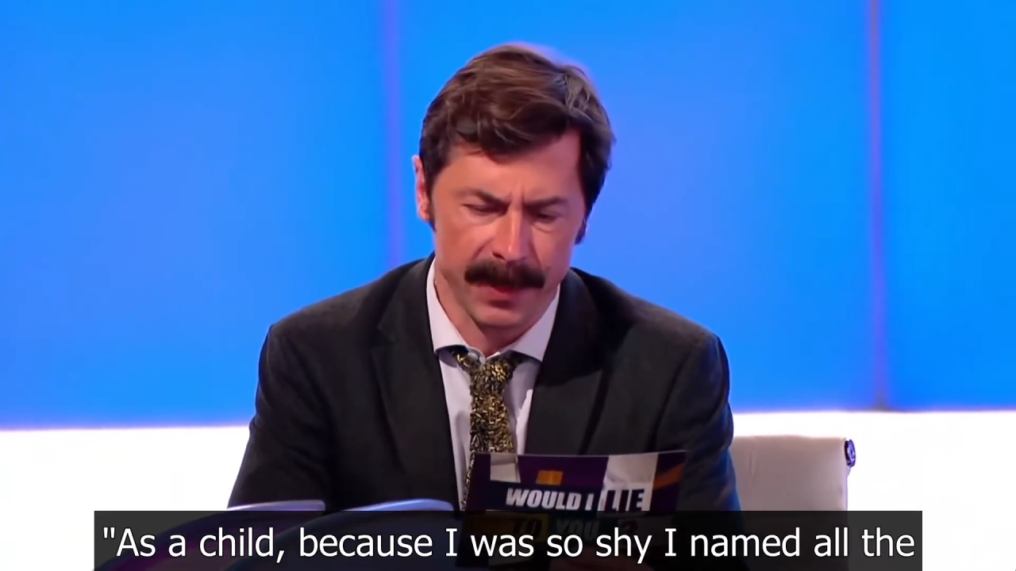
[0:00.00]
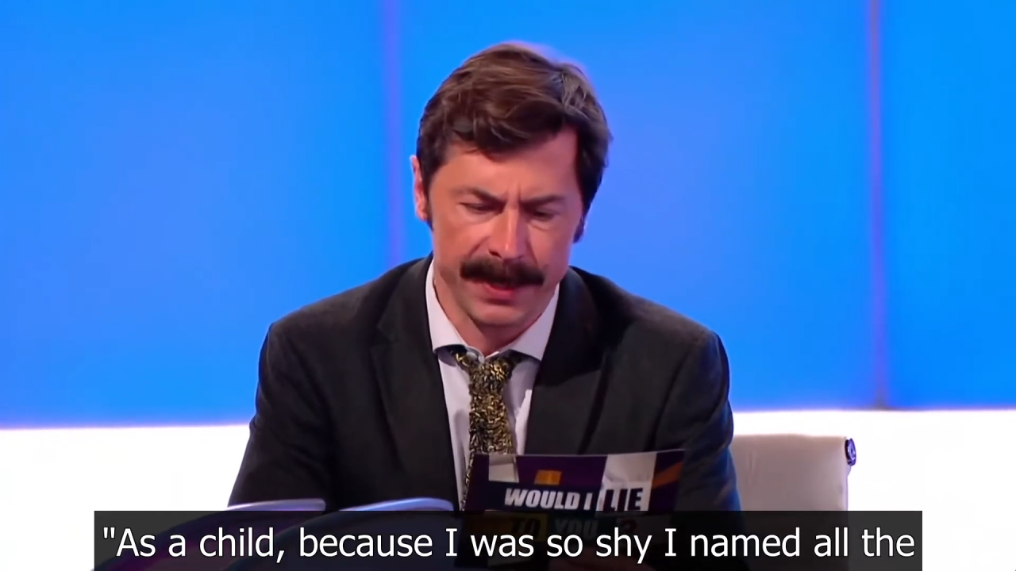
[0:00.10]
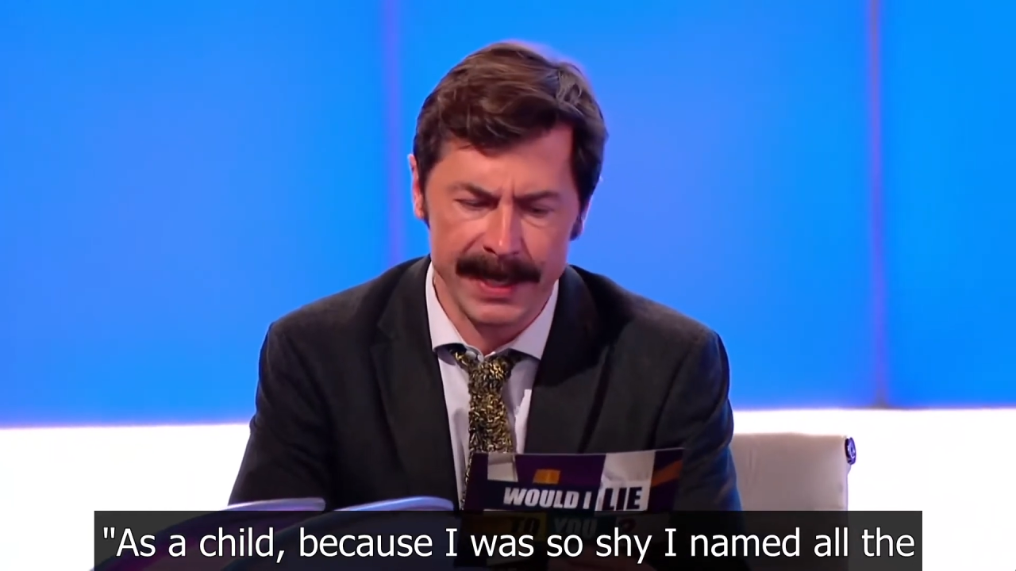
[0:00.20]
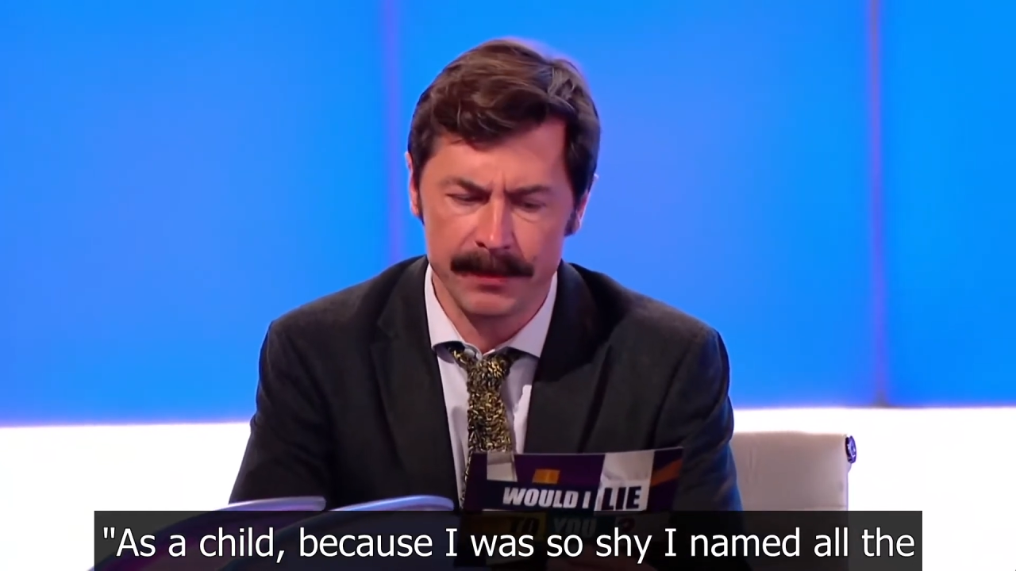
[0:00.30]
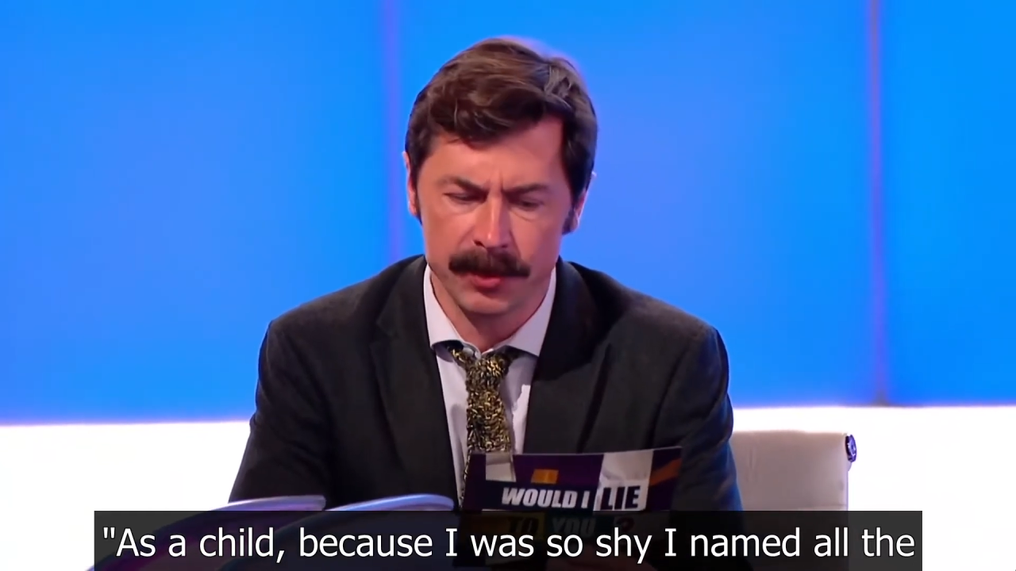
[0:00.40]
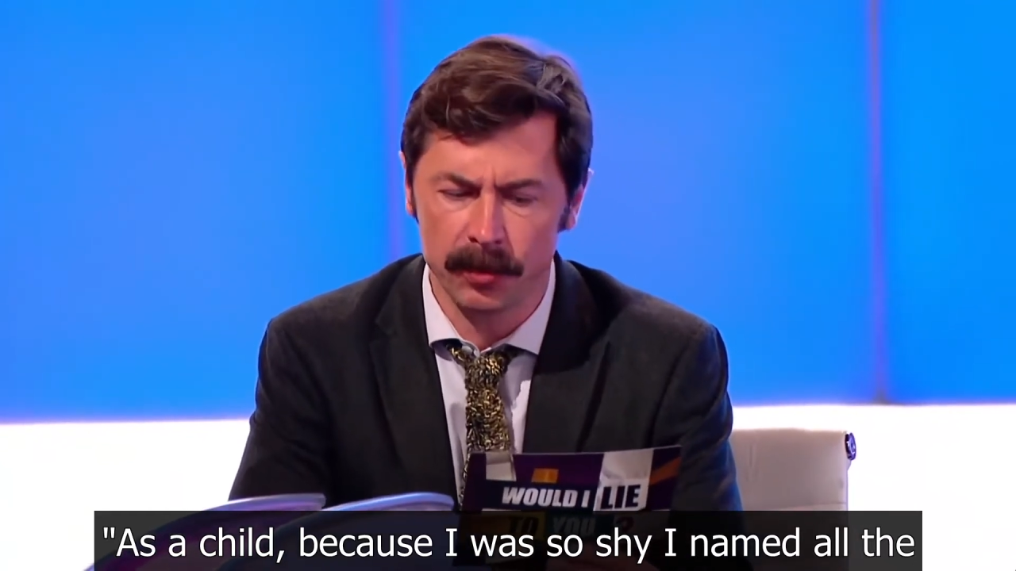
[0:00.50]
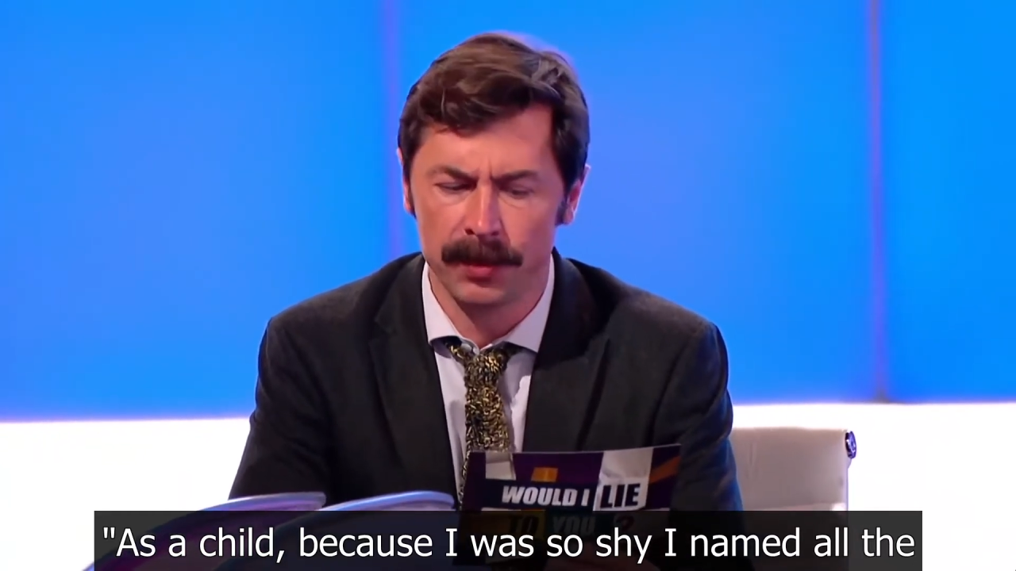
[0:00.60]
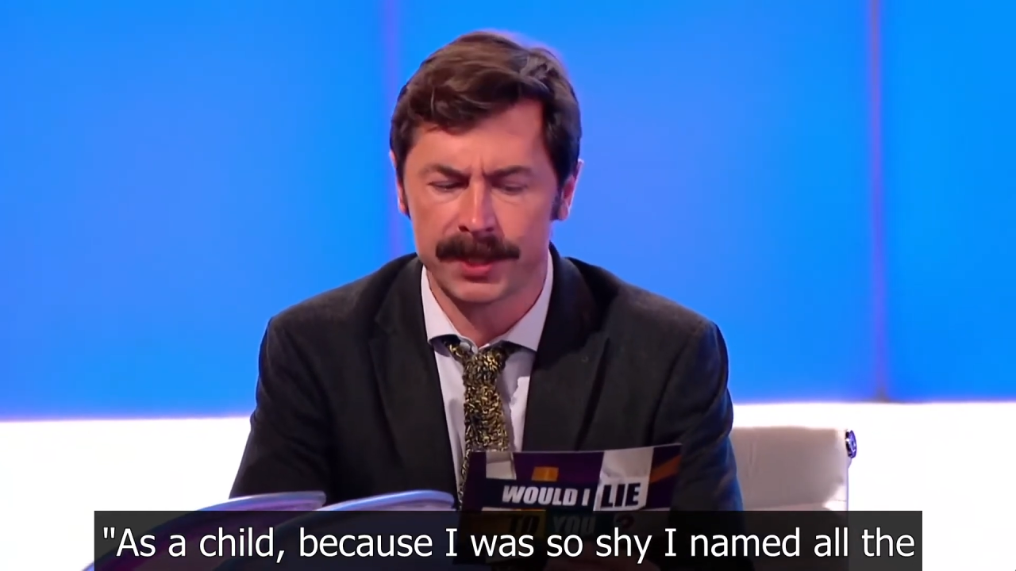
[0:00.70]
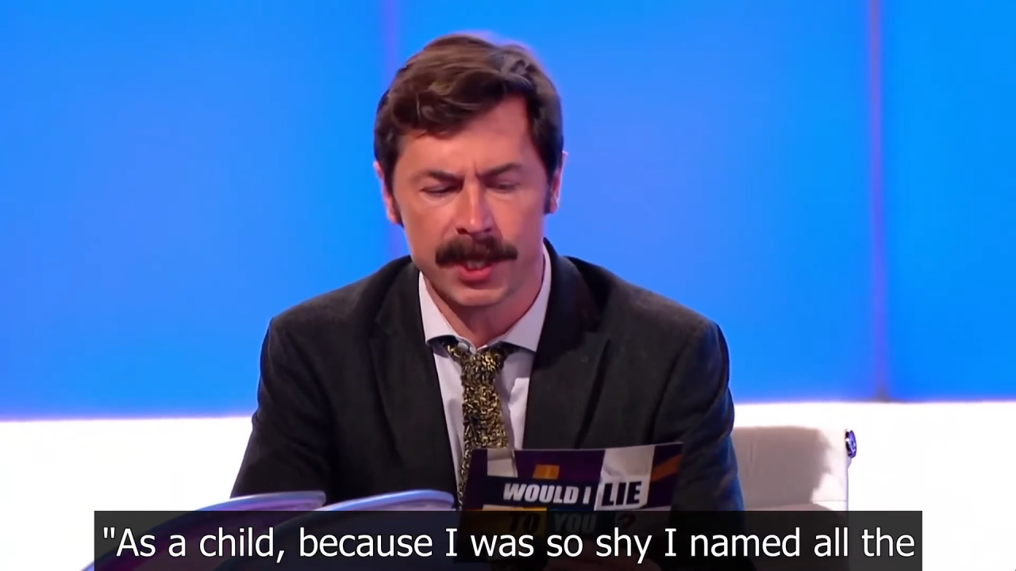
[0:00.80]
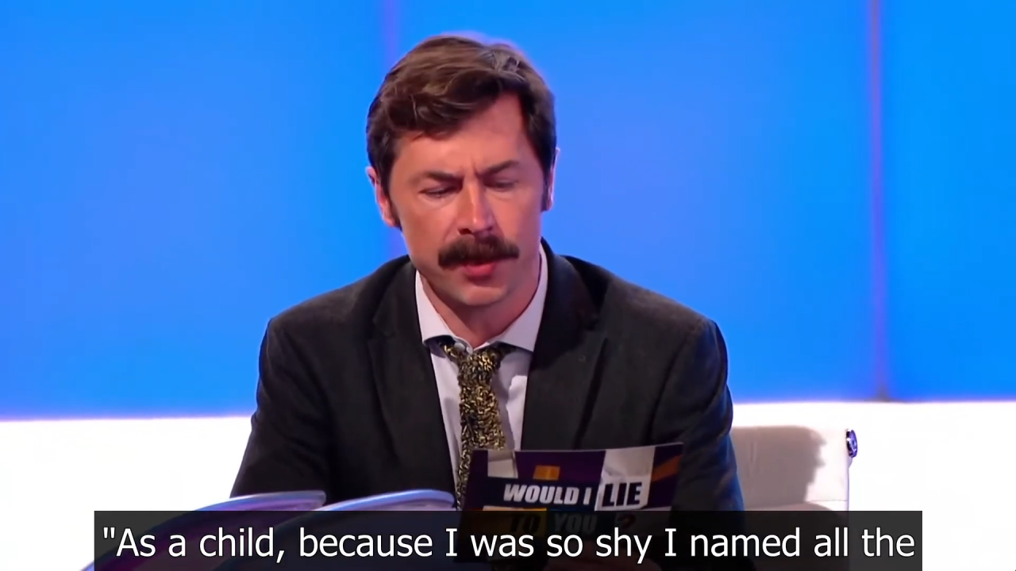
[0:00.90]
I named all
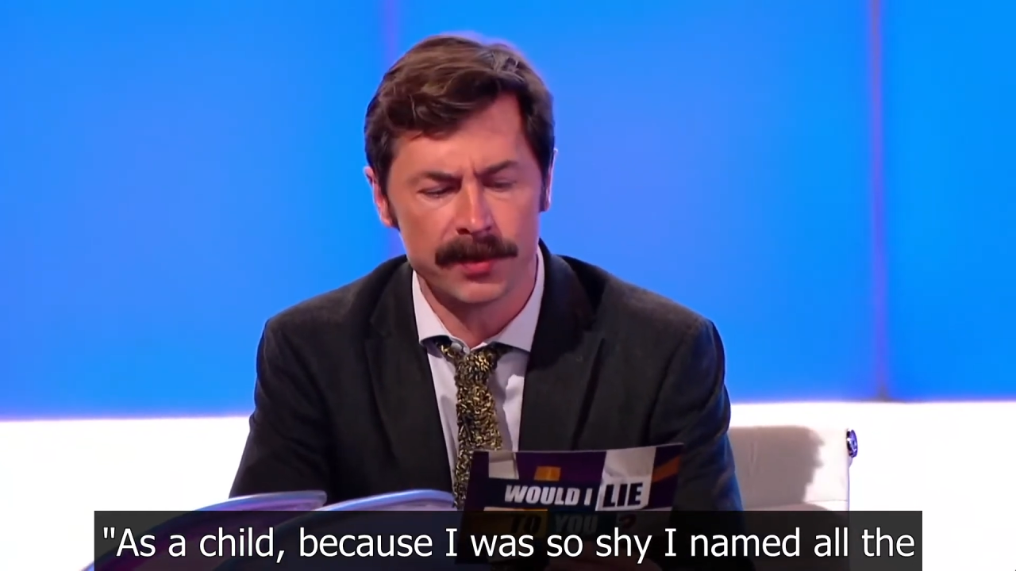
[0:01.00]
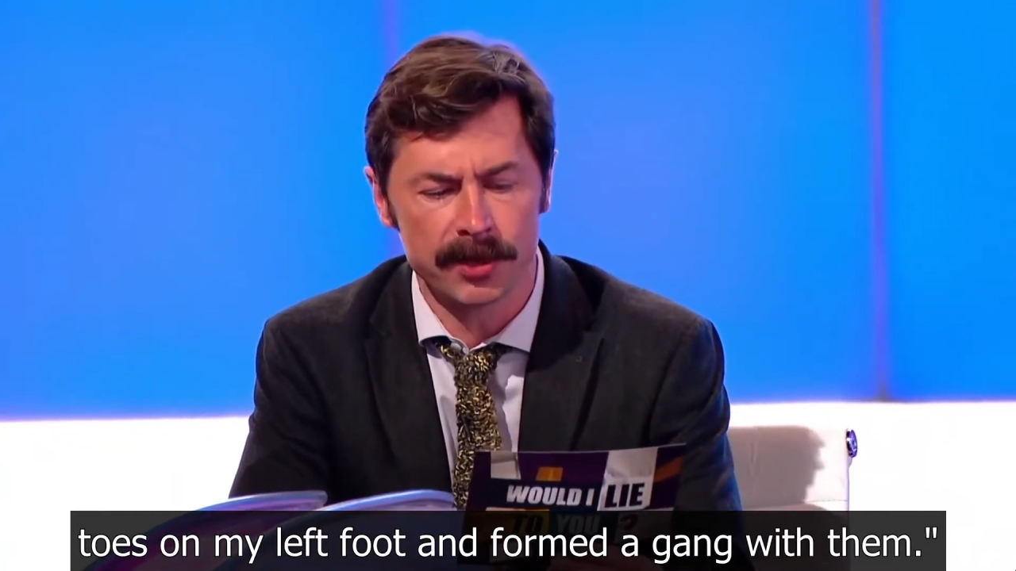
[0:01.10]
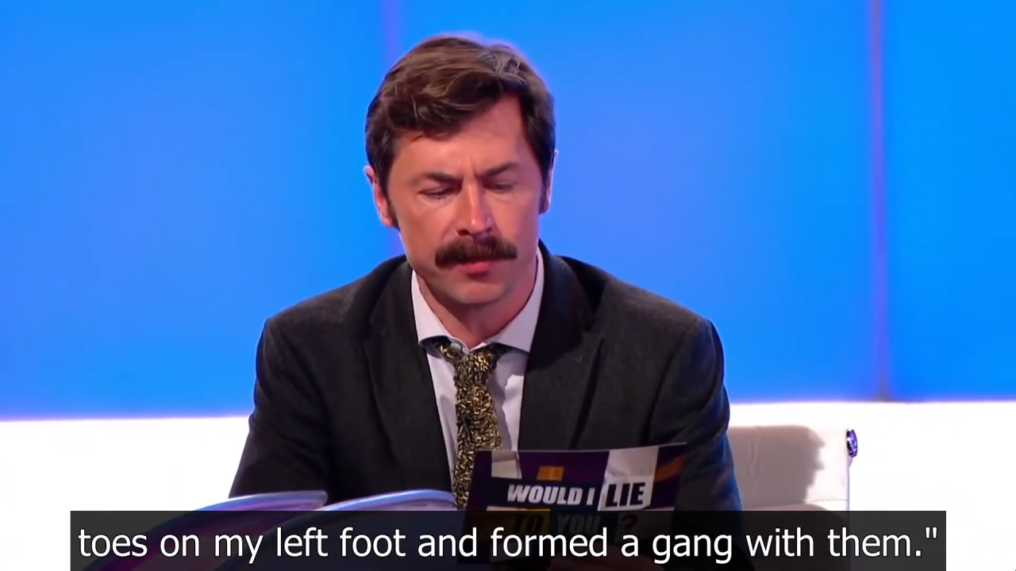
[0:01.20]
the toes